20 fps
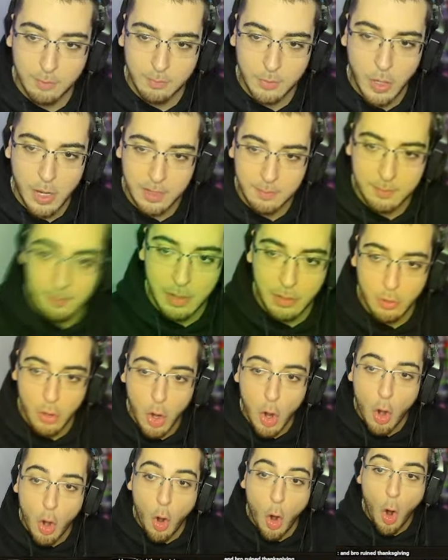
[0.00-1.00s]
know what I'm talking about.
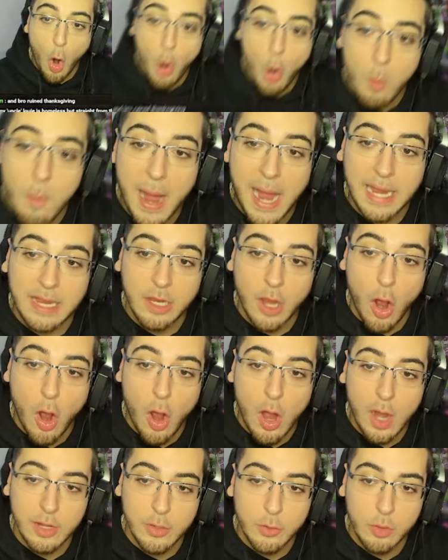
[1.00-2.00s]
Oh my
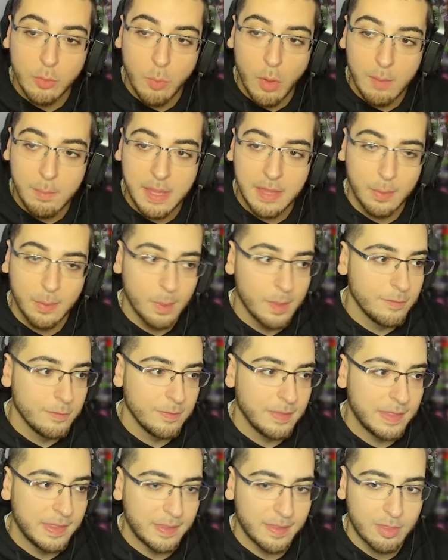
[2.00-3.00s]
god, you can wallbang
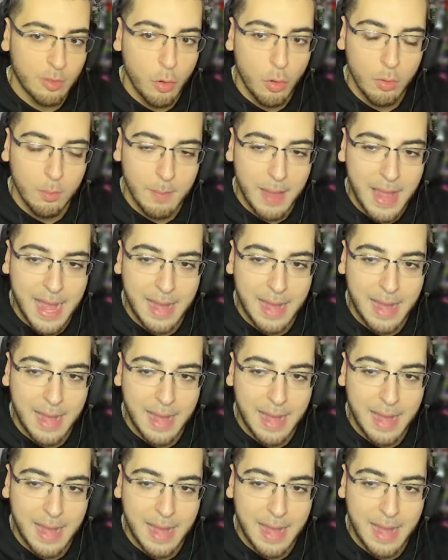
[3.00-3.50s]
literally this whole